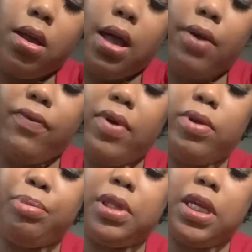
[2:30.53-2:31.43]
I'm
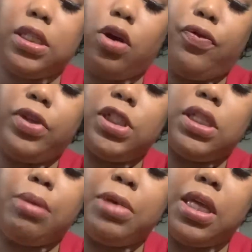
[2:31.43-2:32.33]
very pleased. Hopefully she
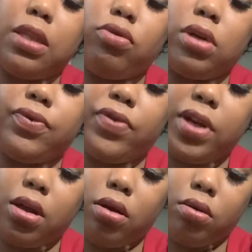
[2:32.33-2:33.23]
let me get through this
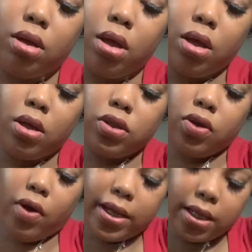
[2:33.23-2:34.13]
video
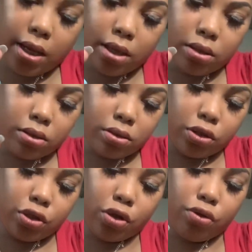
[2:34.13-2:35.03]
so I can
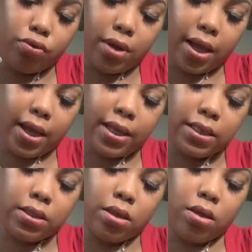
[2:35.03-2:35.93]
show you
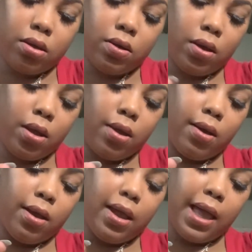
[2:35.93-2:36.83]
guys
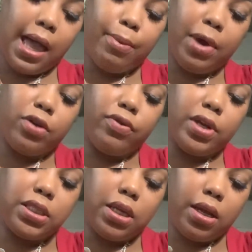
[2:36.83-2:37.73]
how I
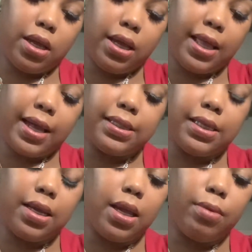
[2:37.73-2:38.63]
grease her hair. Like I
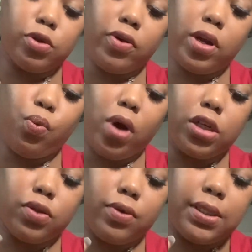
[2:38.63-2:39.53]
said, her hair was already
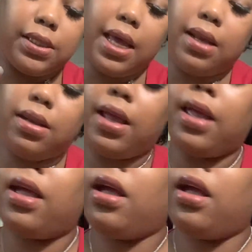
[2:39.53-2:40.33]
washed on Saturday.